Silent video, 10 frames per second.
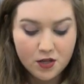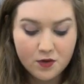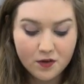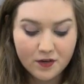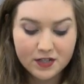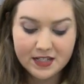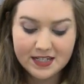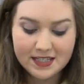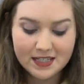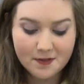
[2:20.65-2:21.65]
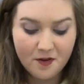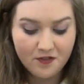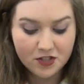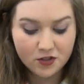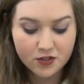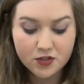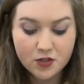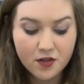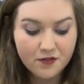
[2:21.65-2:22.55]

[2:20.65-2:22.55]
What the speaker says: University System officials to the